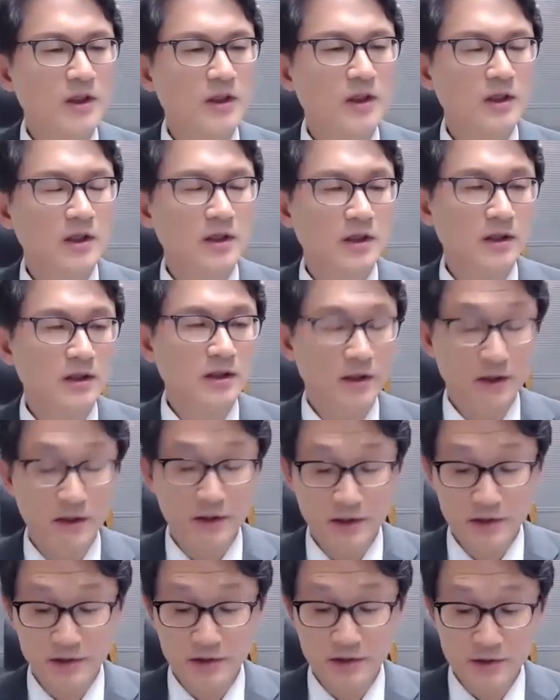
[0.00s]
I
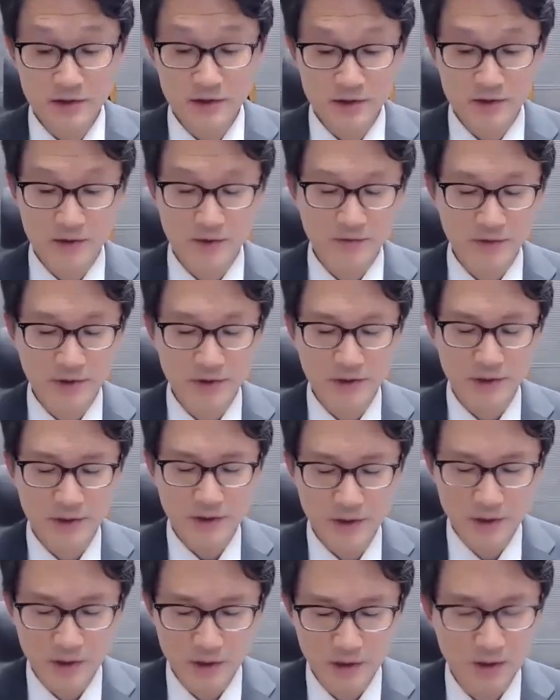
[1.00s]
think this is a very
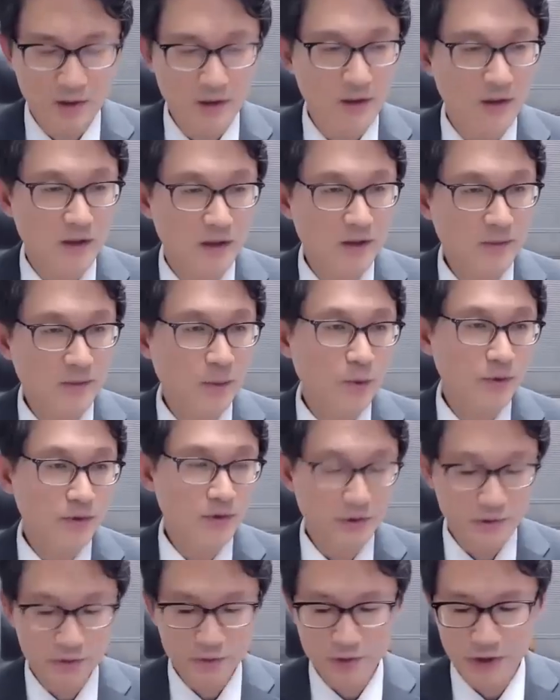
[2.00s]

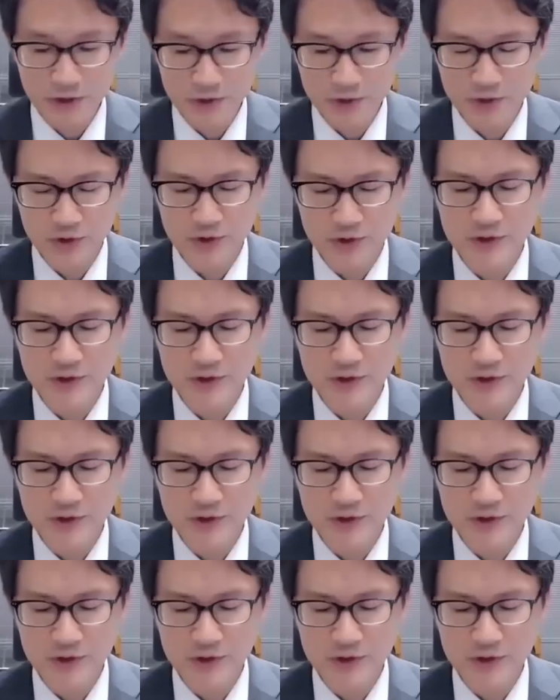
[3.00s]
important question.